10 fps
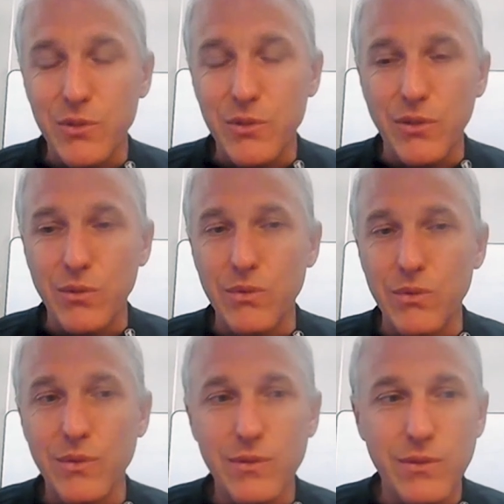So
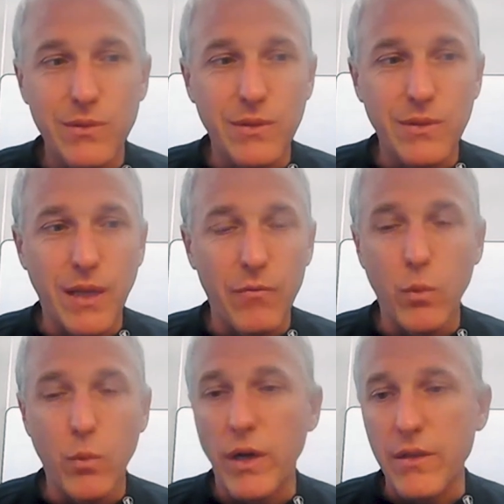
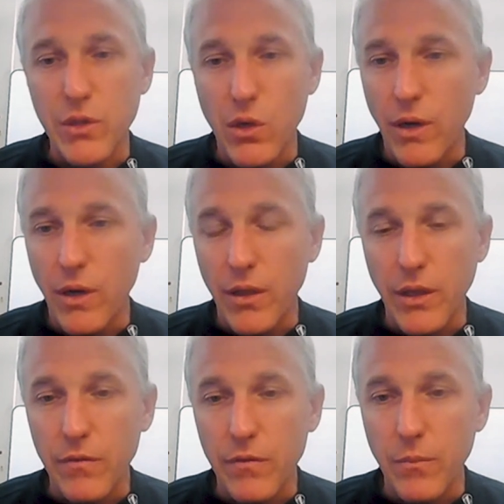everyone has known, I
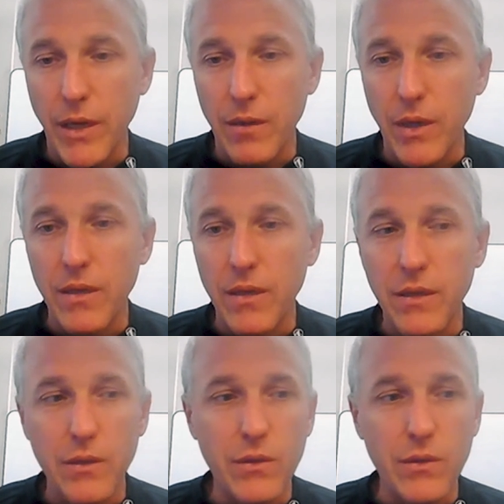think, for many
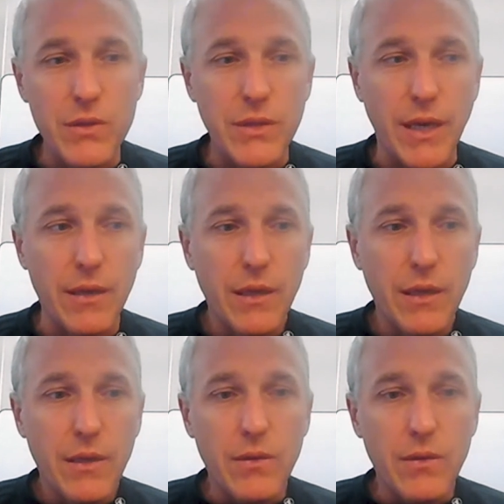years that